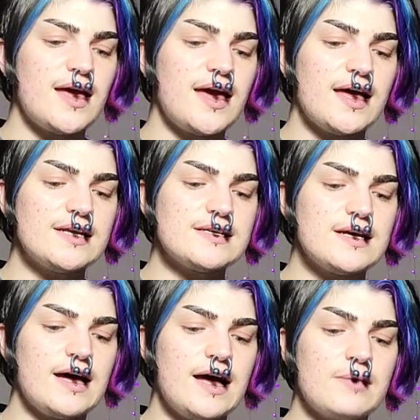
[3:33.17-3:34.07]

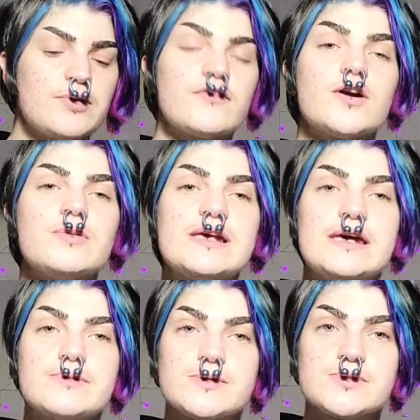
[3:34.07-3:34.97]
and preferably
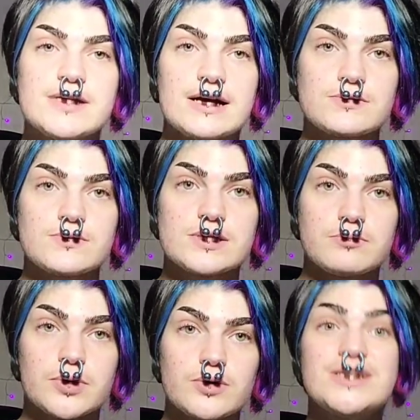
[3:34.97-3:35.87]
keep some snacks with
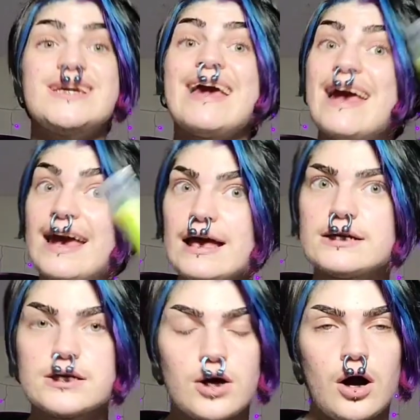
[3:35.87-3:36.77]
some protein
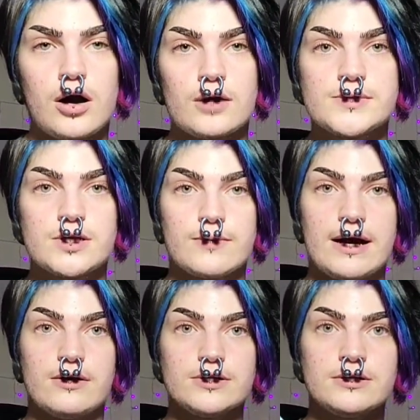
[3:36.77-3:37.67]
and carbs
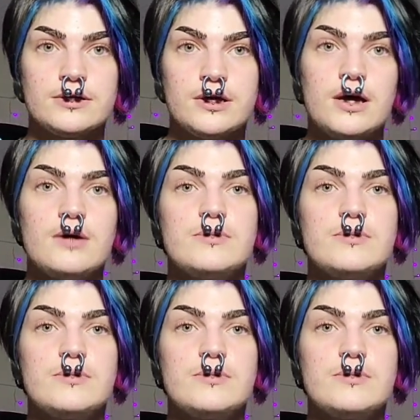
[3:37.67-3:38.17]
around,